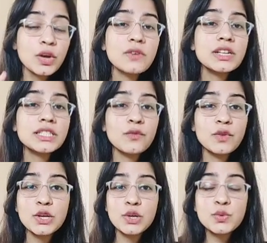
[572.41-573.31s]
So
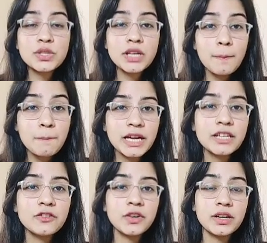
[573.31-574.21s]
whenever someone use
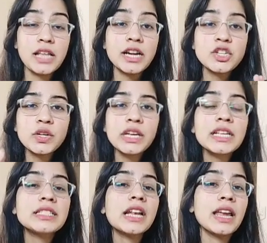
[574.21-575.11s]
a metaphor
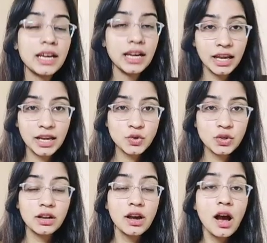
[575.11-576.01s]
that she is like an
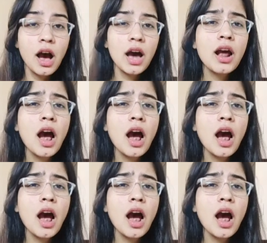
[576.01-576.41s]
angel,